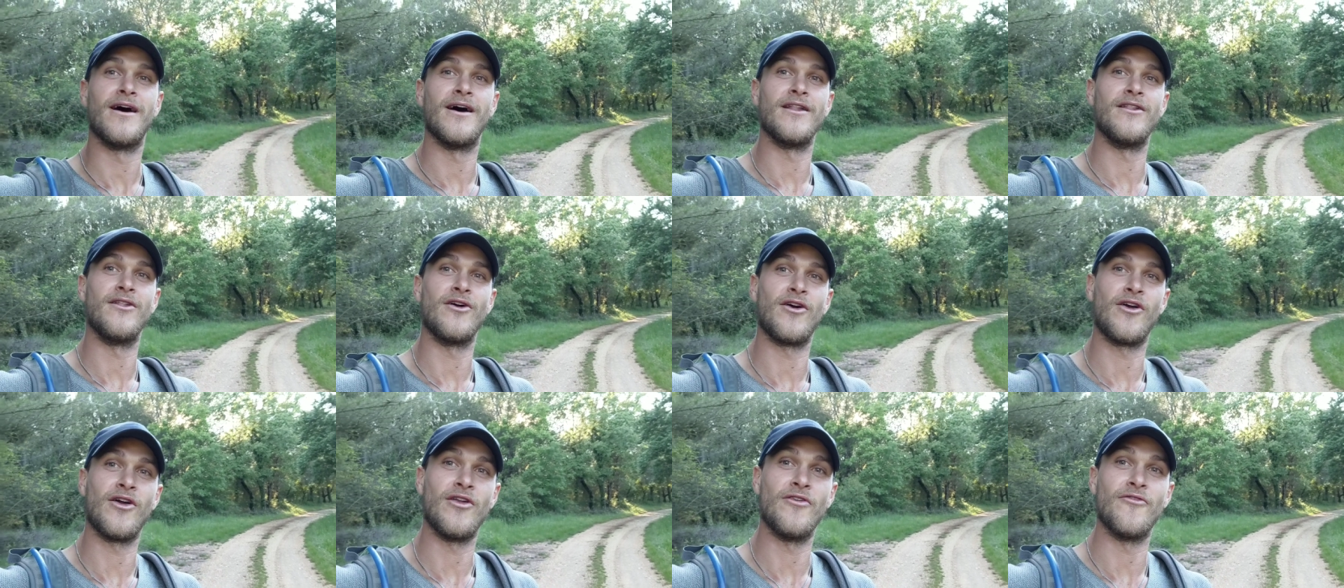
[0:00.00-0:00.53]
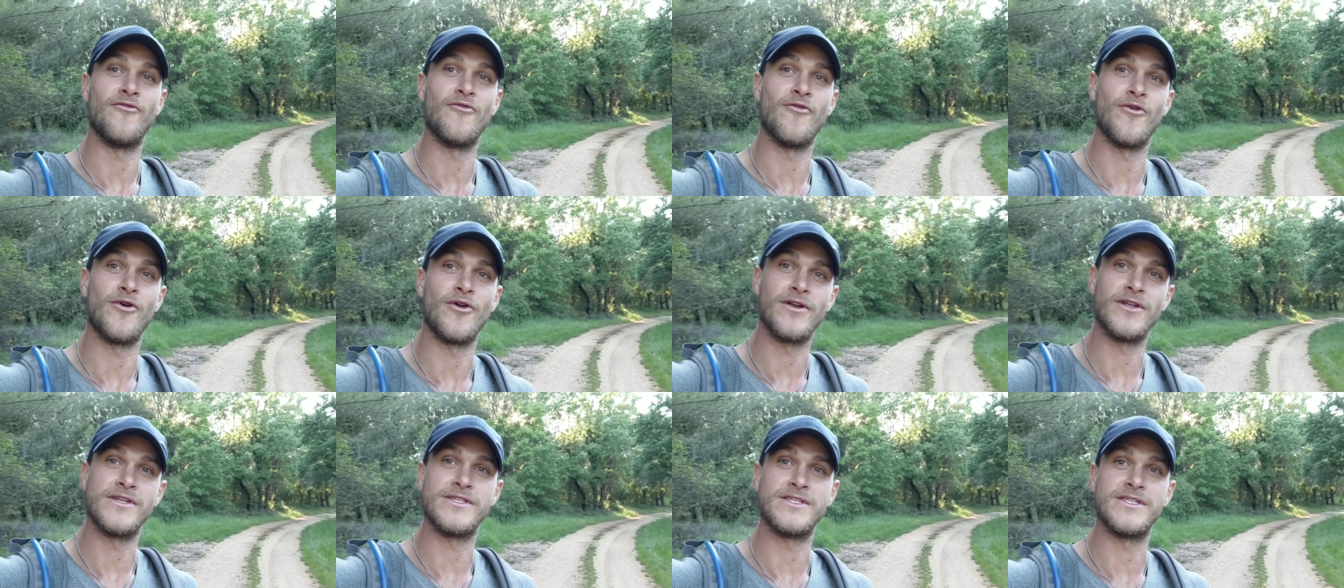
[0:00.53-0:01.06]
Looking
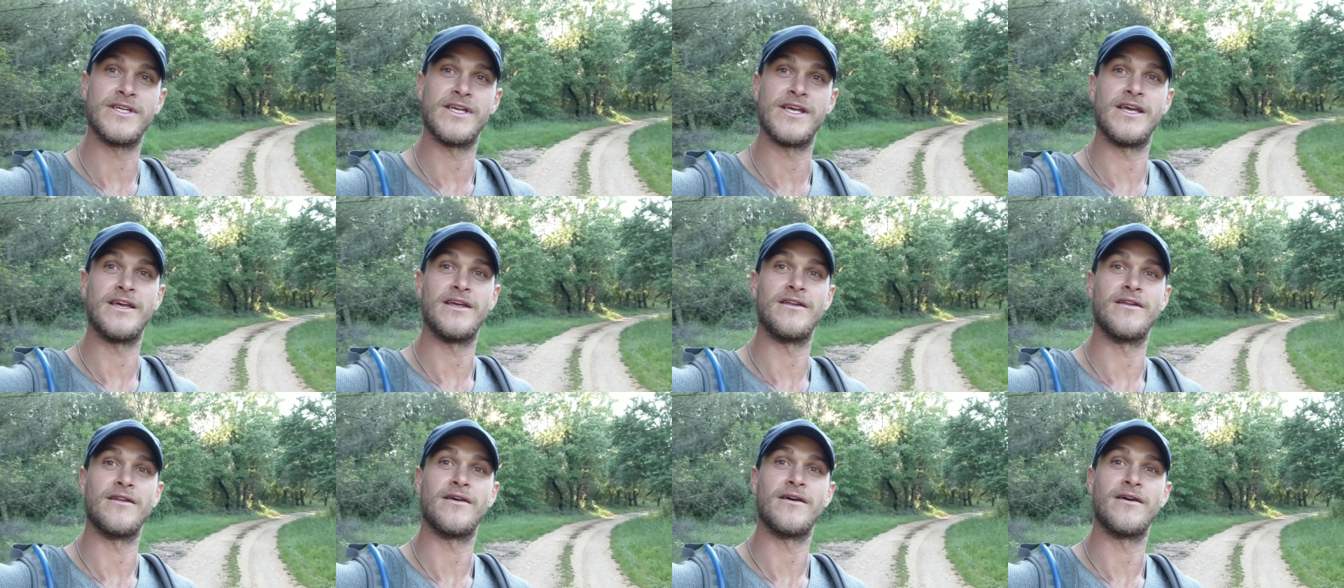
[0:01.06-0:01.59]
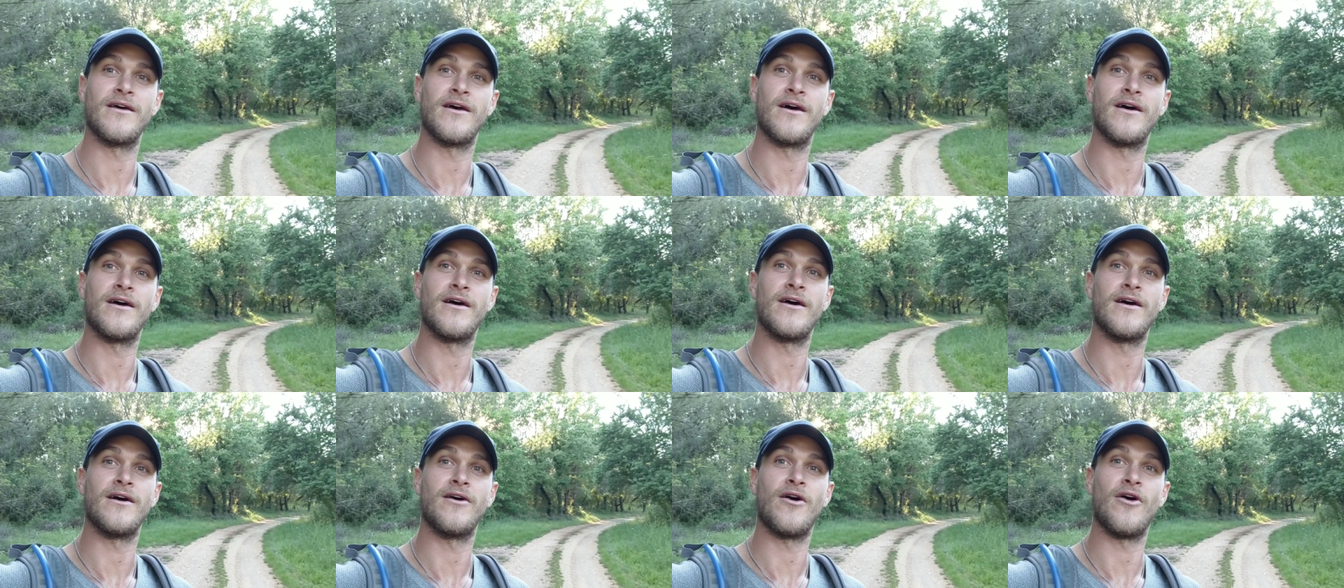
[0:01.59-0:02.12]
forward to seeing
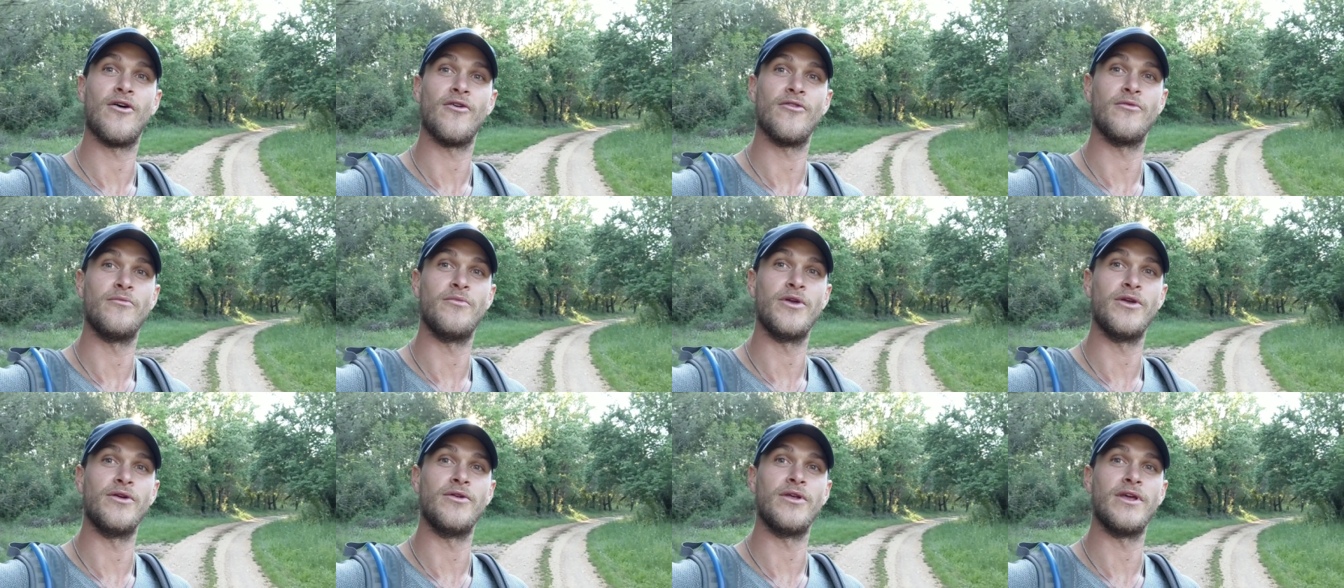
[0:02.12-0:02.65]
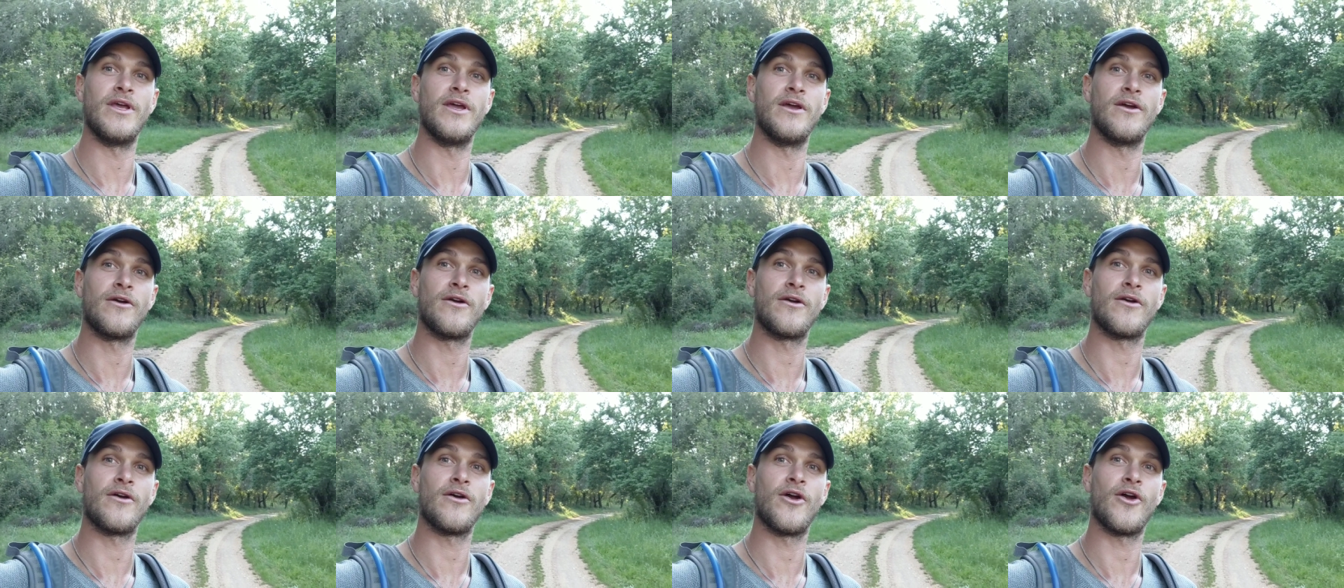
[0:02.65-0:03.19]
all the beauty
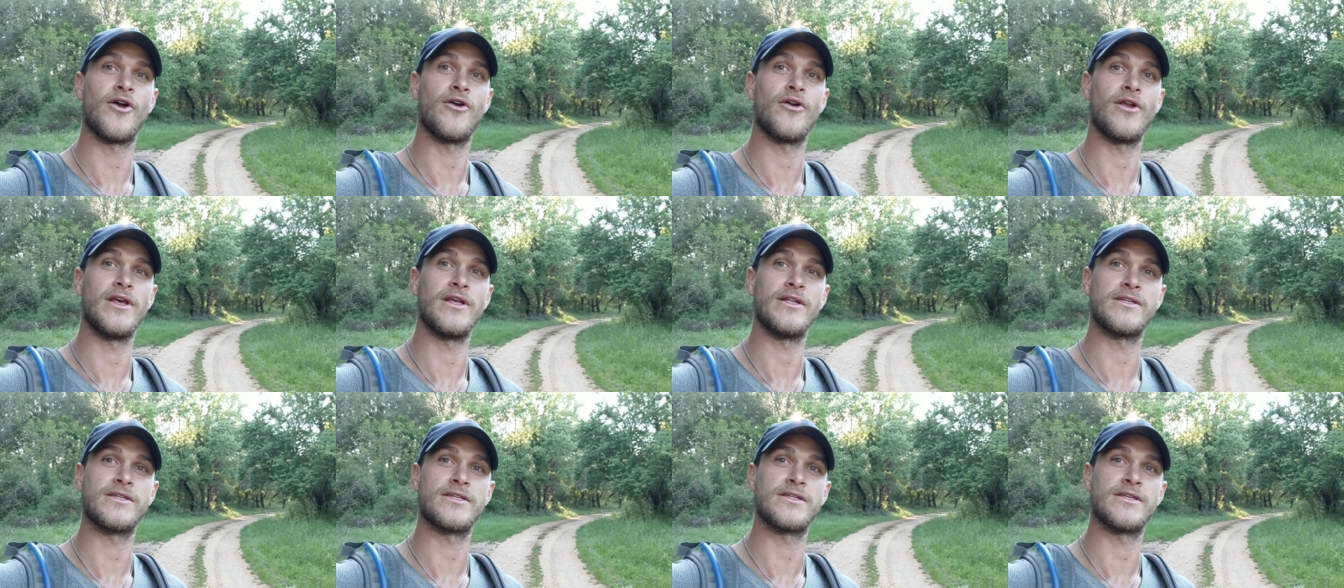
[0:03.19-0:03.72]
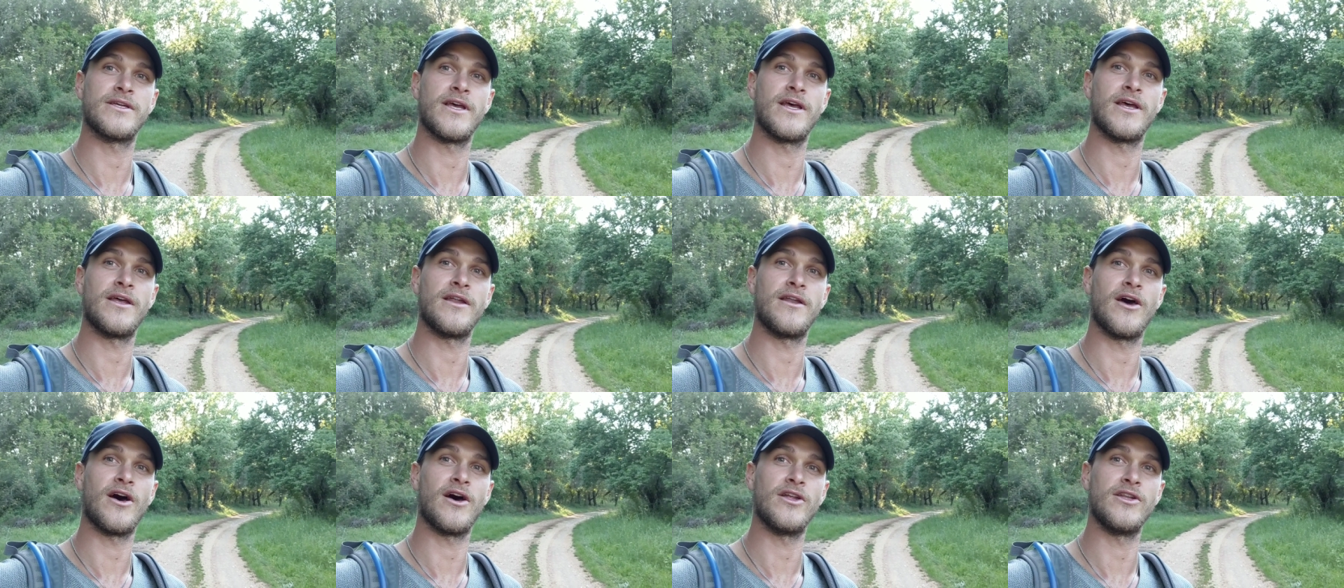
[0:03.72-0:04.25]
here. Heard it's
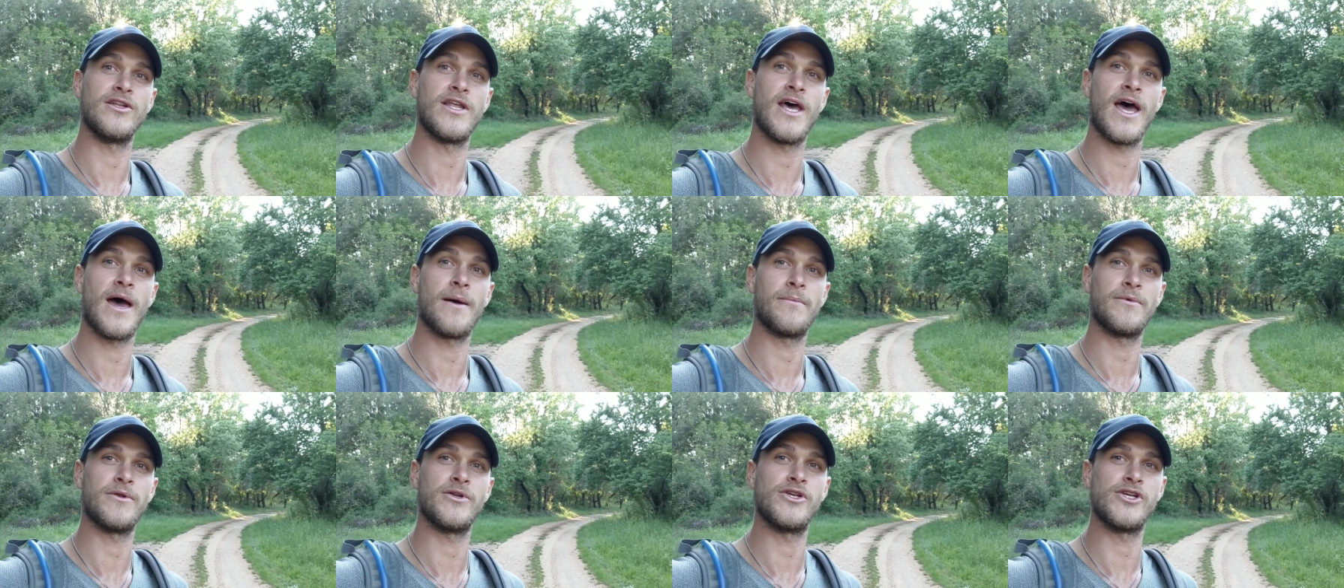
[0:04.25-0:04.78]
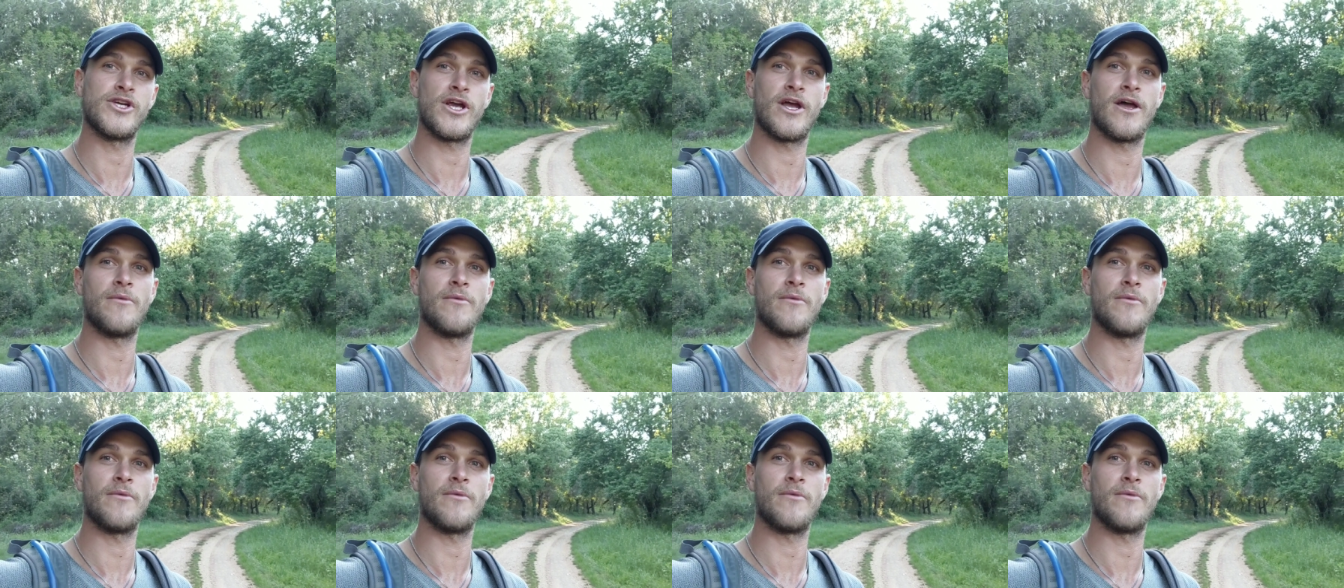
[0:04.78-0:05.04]
an untapped